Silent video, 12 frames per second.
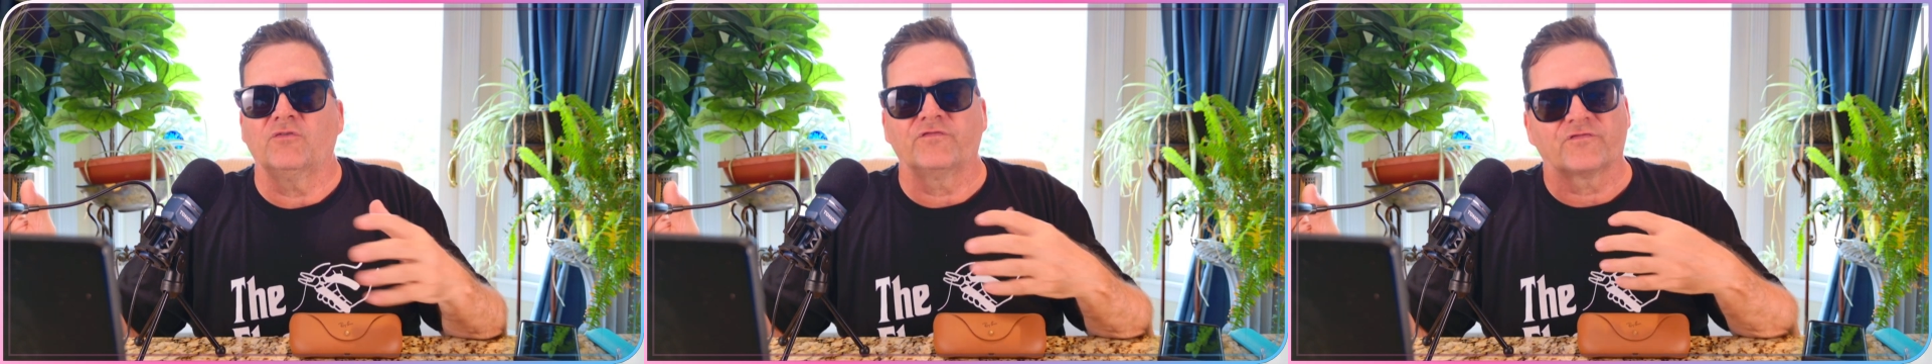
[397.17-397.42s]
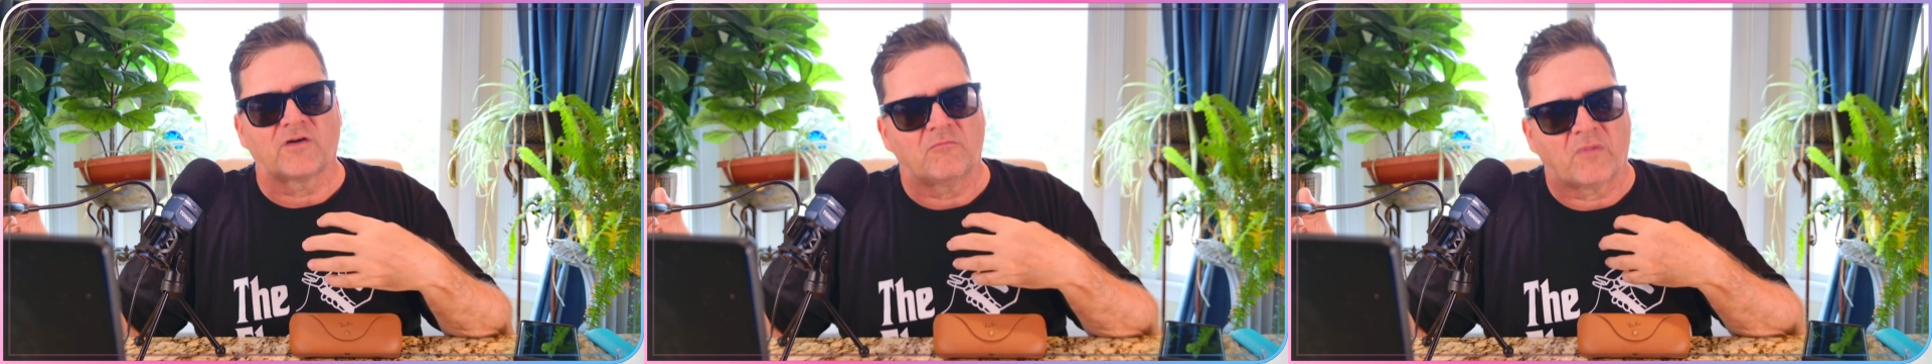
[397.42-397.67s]

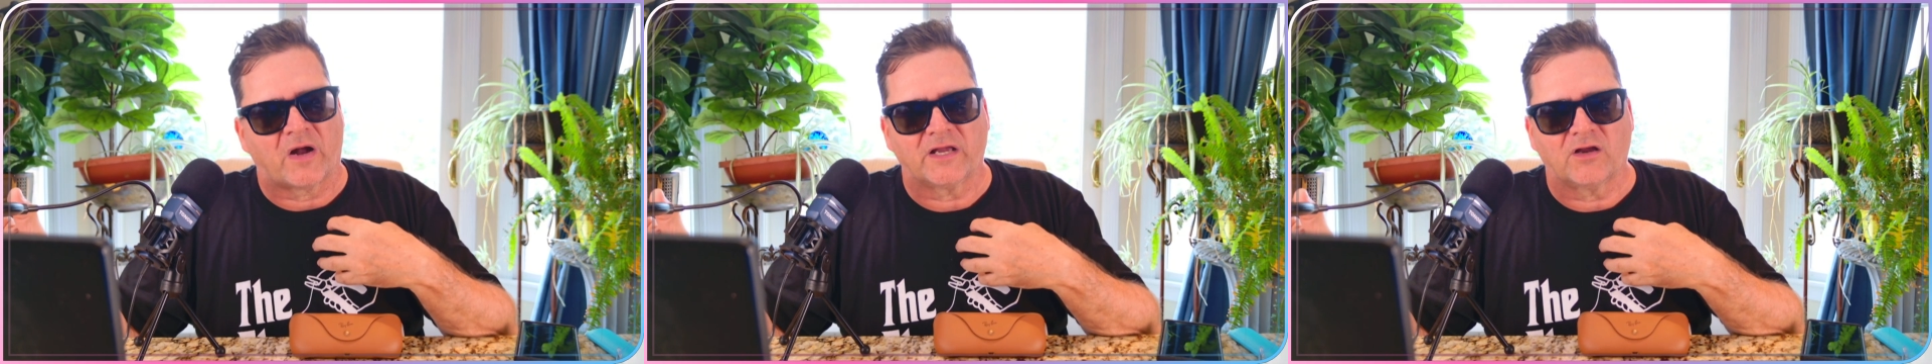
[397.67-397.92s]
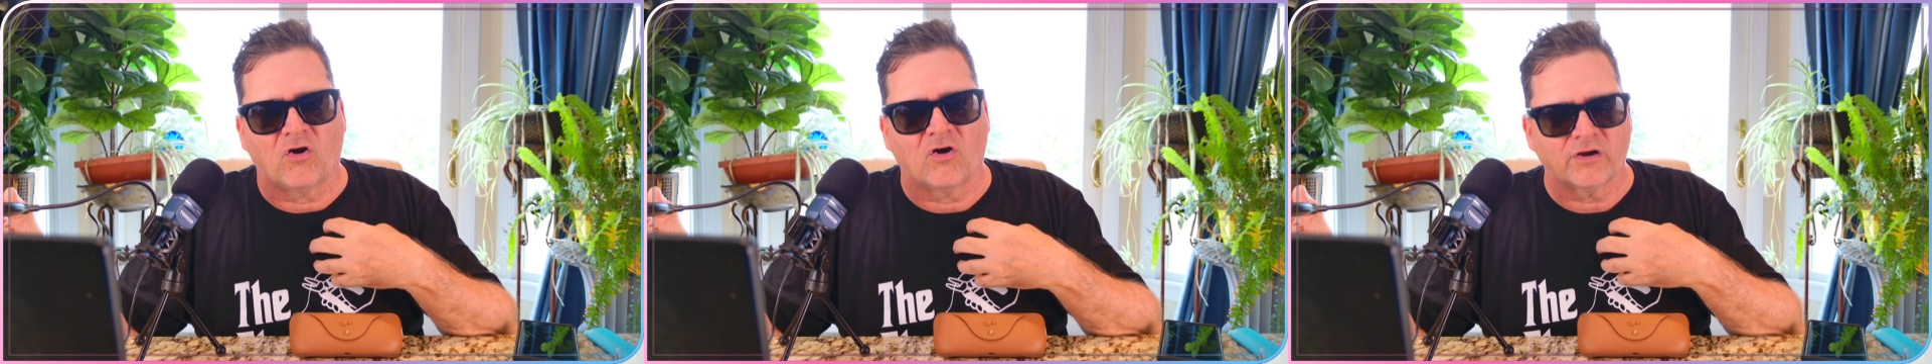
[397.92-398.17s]
from my
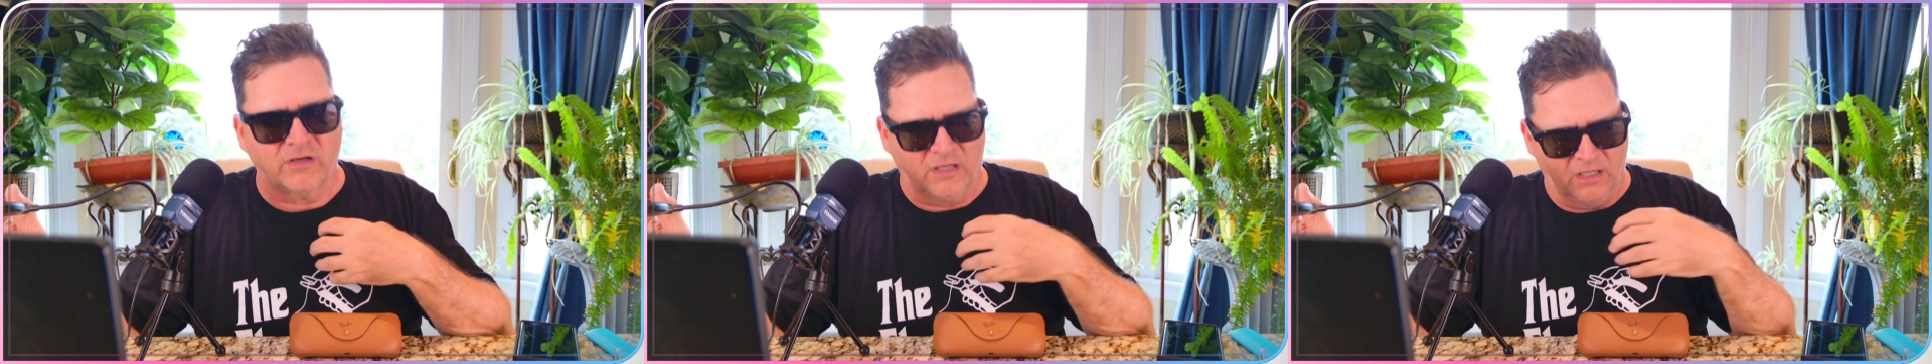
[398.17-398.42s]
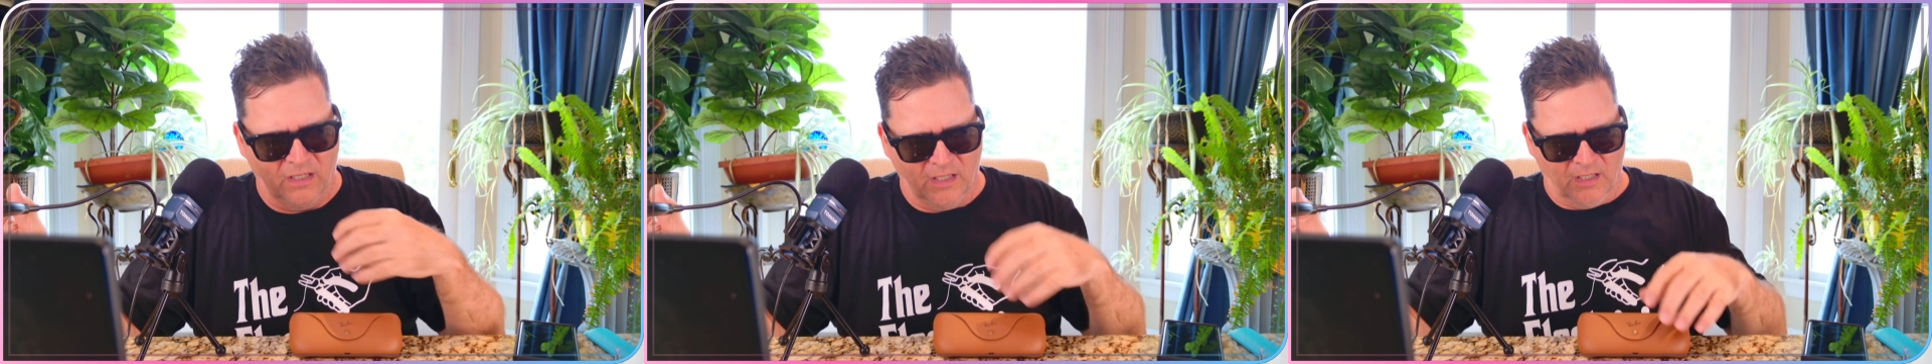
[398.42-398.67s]
heart
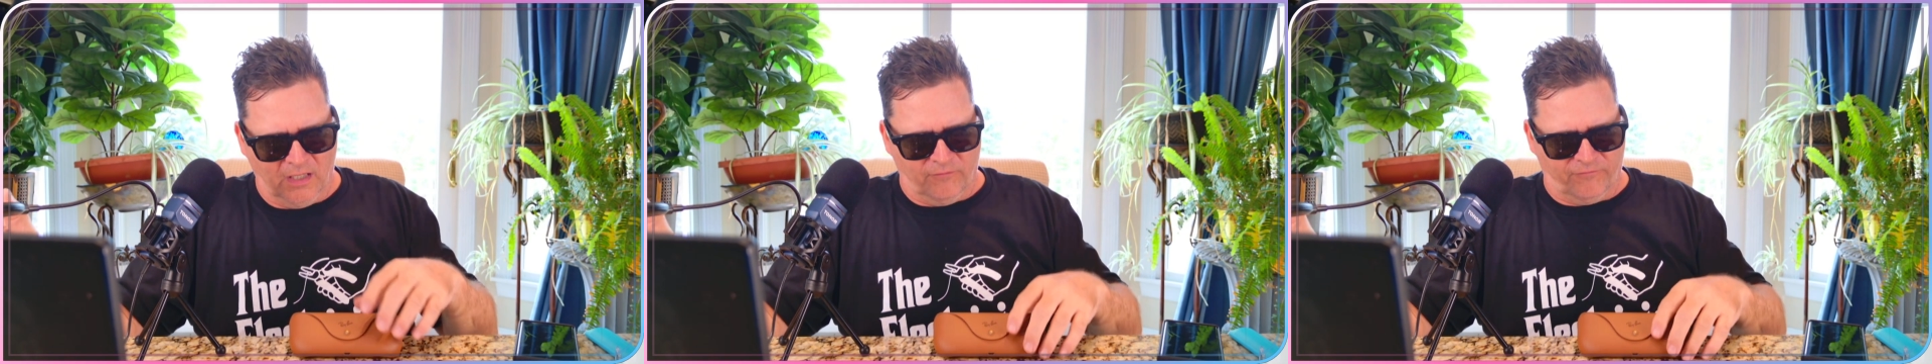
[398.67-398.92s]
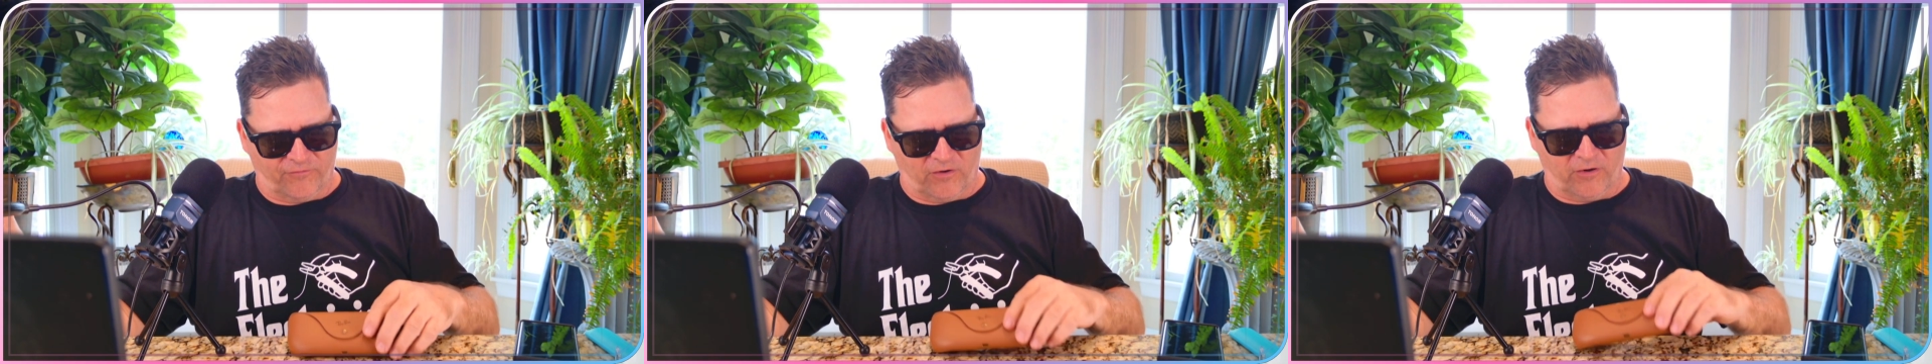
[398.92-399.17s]

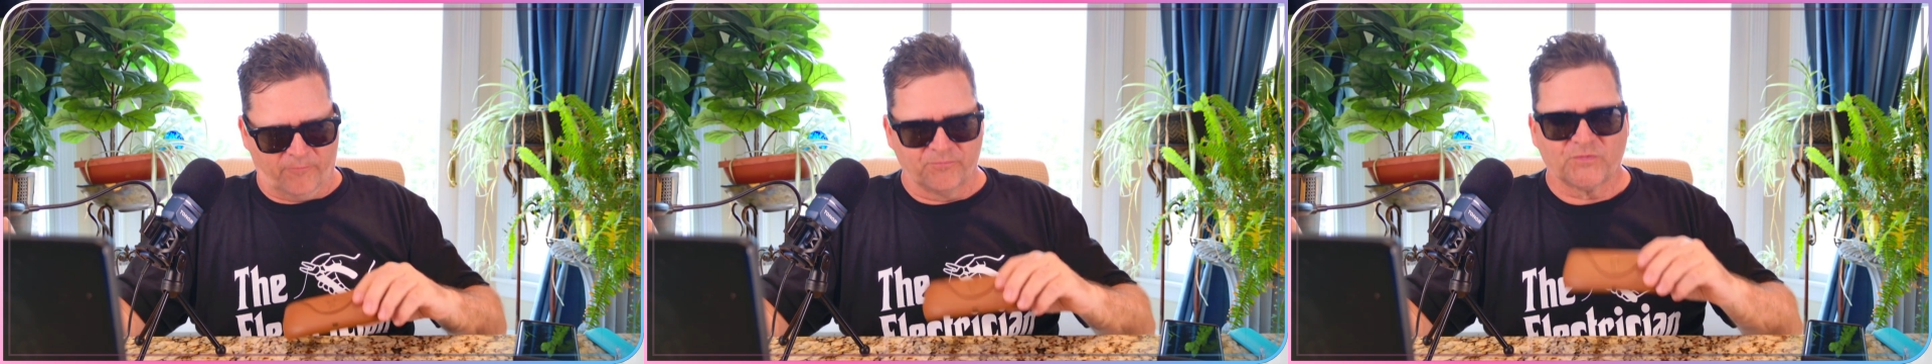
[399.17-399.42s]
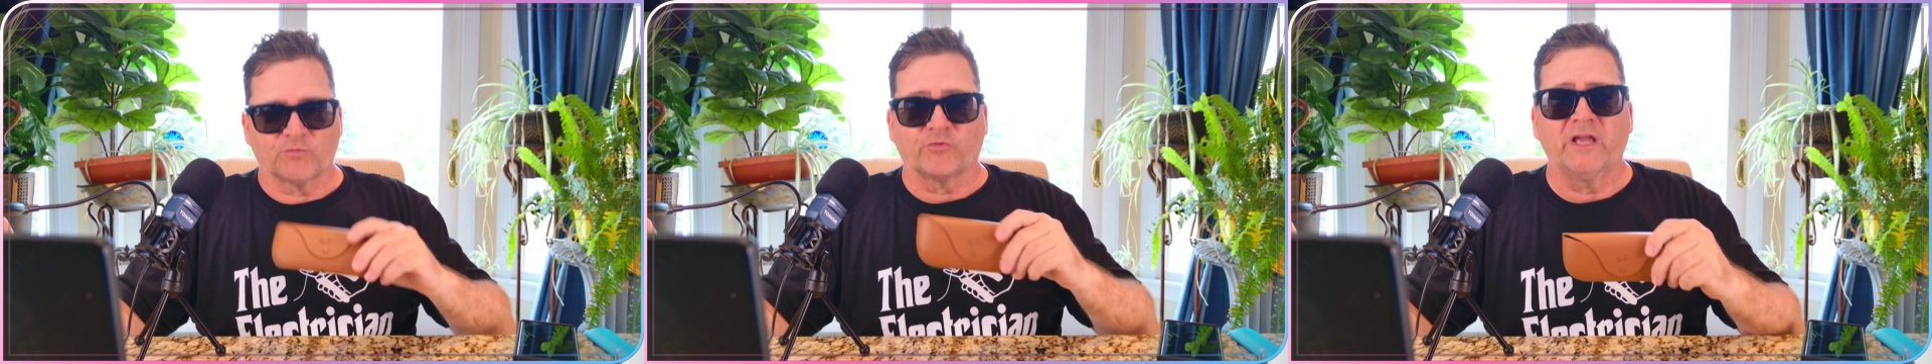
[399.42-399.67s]
from
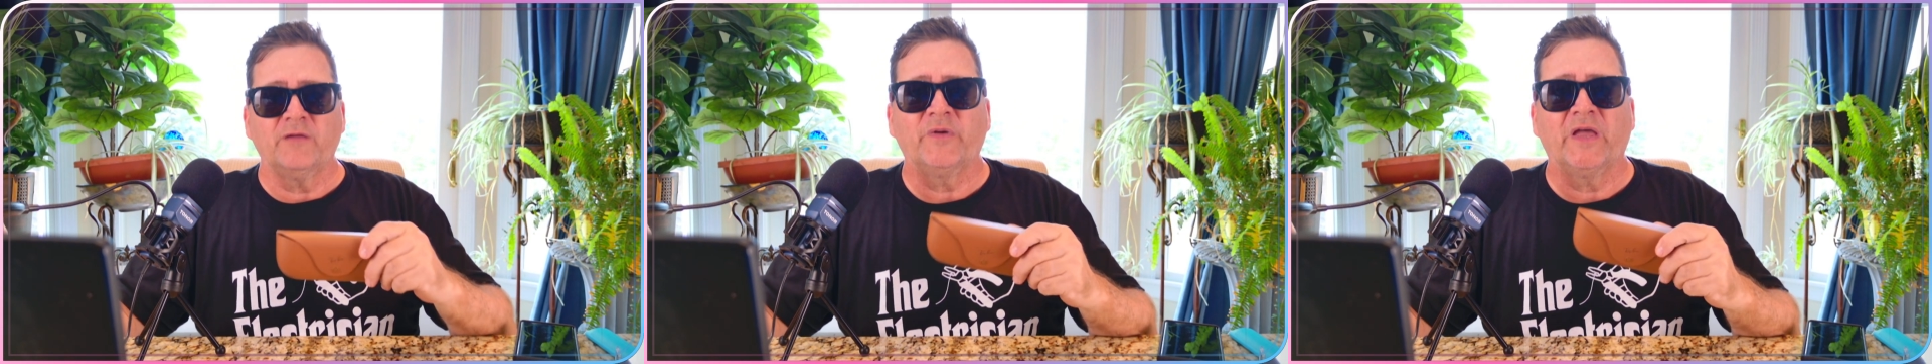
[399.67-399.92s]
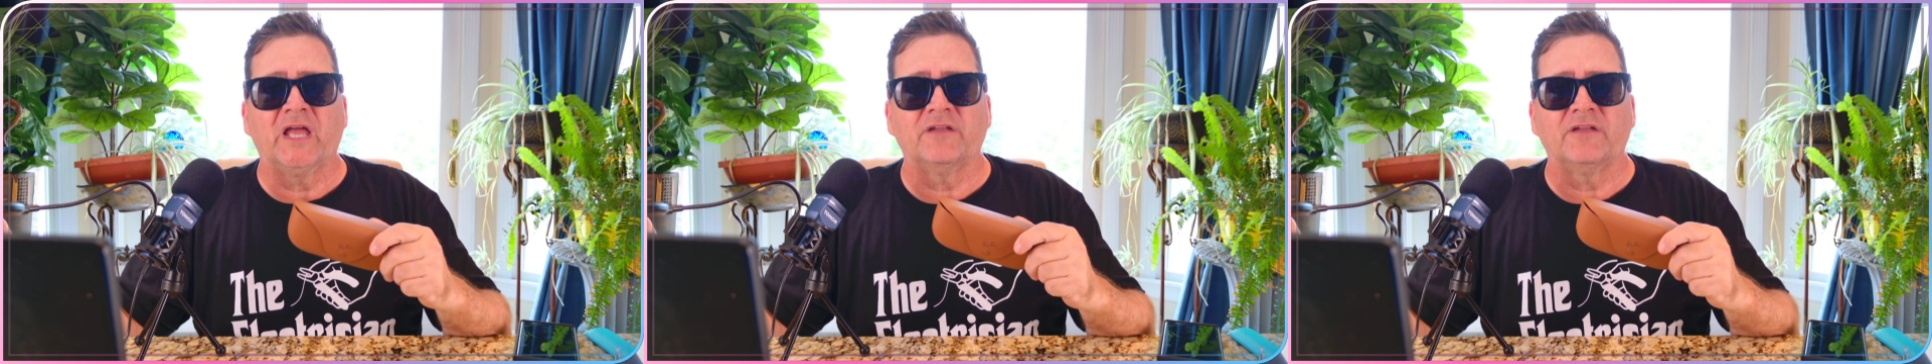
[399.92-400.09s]
Ray-Ban.